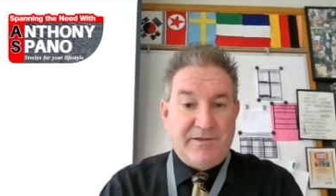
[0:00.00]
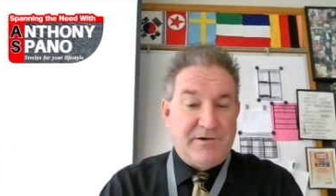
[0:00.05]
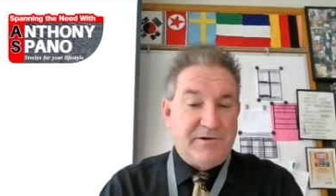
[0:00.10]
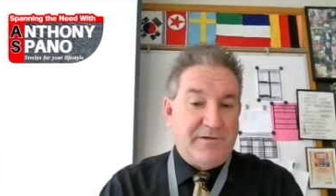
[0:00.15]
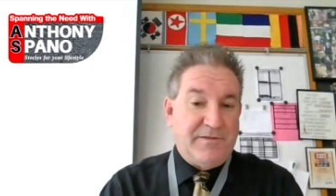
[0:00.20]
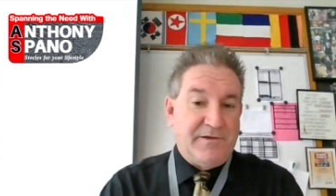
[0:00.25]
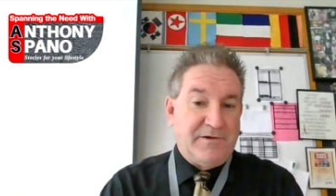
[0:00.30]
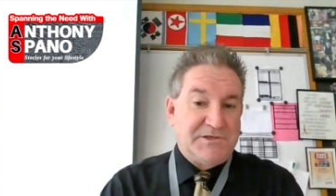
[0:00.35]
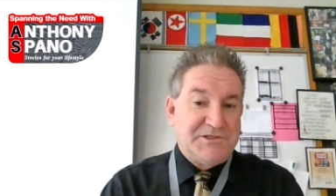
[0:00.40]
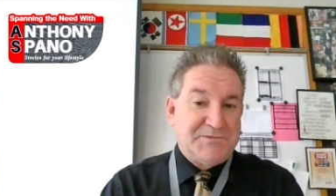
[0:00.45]

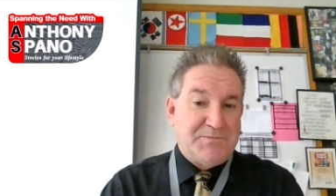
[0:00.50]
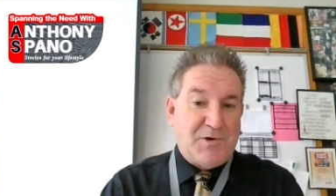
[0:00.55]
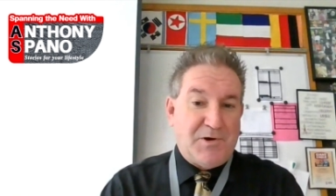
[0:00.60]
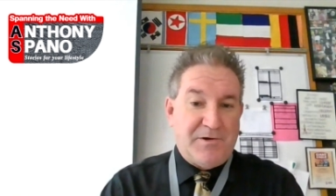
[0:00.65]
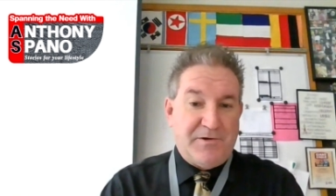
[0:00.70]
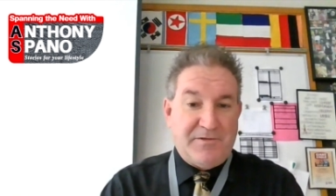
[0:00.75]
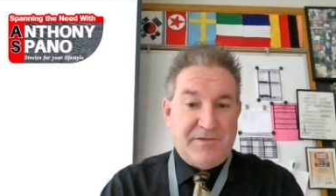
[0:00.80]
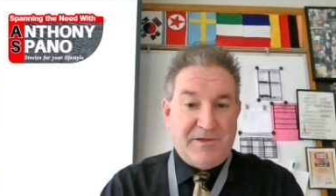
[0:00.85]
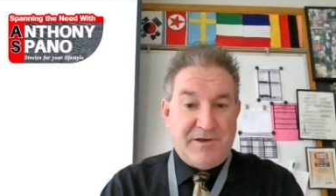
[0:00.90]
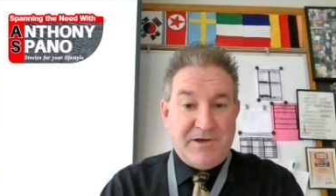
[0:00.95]
They're they're
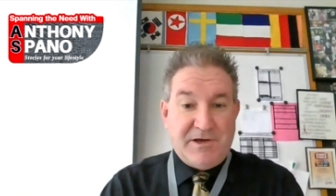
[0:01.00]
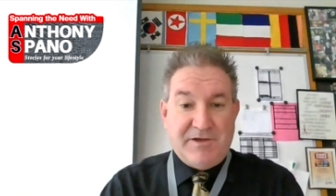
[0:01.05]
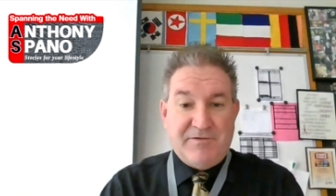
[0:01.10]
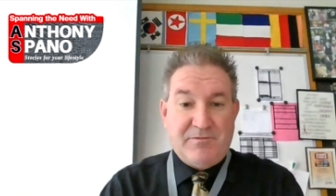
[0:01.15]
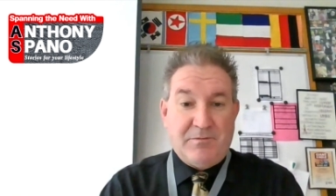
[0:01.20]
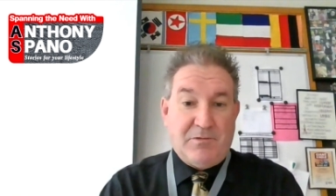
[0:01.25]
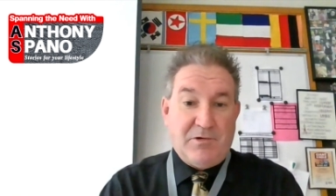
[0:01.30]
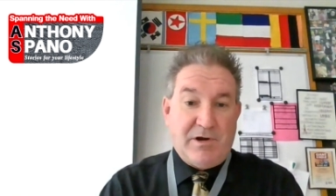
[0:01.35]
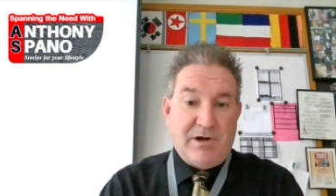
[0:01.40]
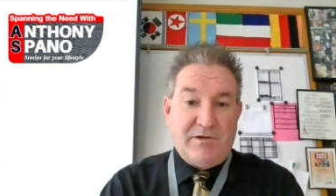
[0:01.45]
smarter than you give
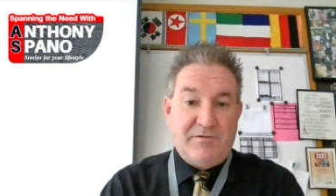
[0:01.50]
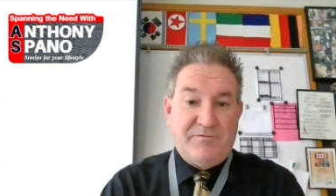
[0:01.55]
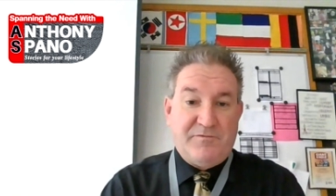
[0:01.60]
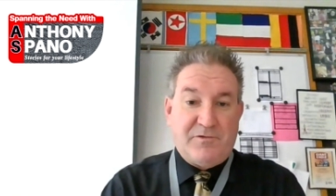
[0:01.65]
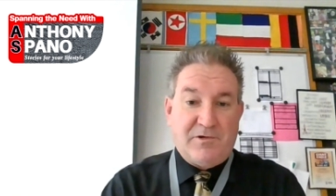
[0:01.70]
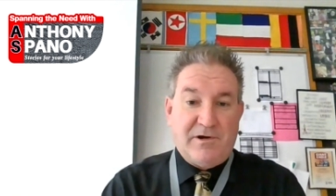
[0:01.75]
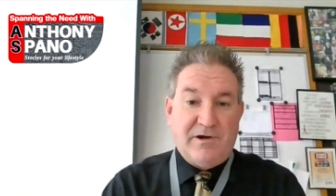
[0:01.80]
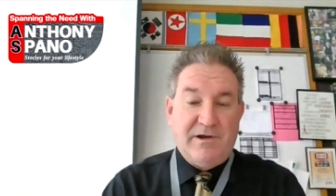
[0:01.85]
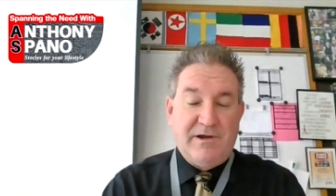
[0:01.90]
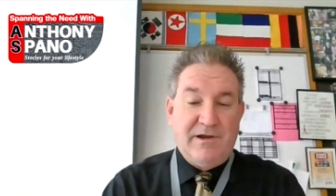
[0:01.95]
them credit
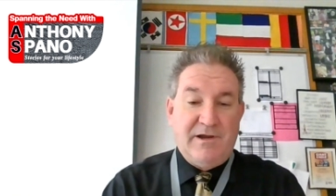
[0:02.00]
for.